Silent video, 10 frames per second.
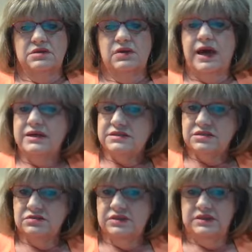high
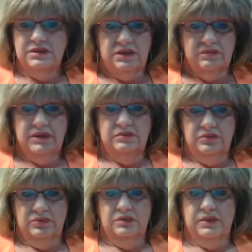school ended up being
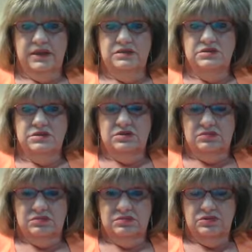pretty bad
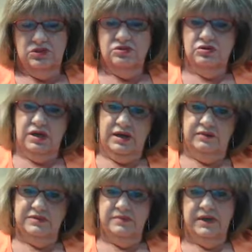too. Junior high
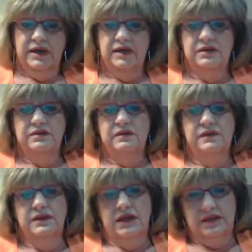was bad, and
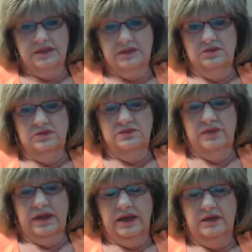then high school was
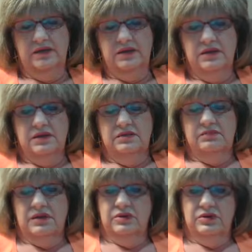bad.
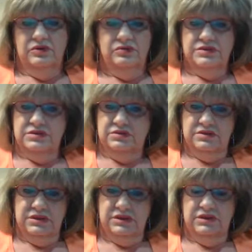My mother still
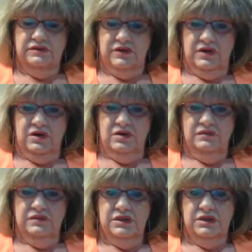didn't get
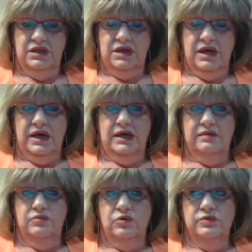involved. I
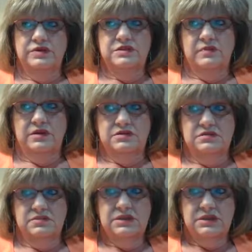had more
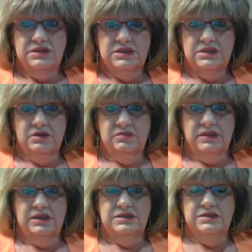responsibilities on
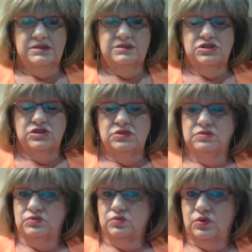me since she
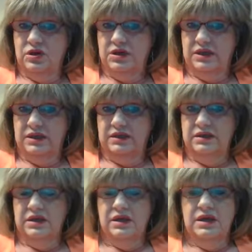was
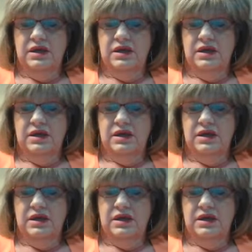working,